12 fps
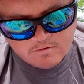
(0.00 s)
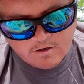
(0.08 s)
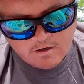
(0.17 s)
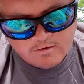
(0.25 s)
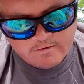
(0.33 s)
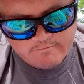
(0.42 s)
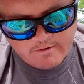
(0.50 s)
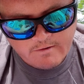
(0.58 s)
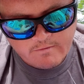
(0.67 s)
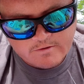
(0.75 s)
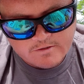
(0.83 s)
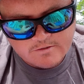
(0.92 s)
I'll leave that
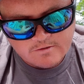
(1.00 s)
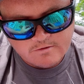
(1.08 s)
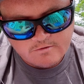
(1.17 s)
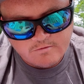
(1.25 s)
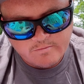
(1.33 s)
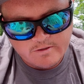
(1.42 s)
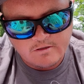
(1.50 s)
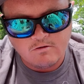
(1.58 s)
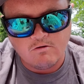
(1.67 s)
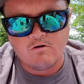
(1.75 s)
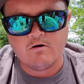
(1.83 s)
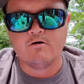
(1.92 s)
one just a little bit
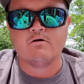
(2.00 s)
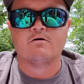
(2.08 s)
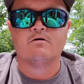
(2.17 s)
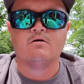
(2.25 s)
longer.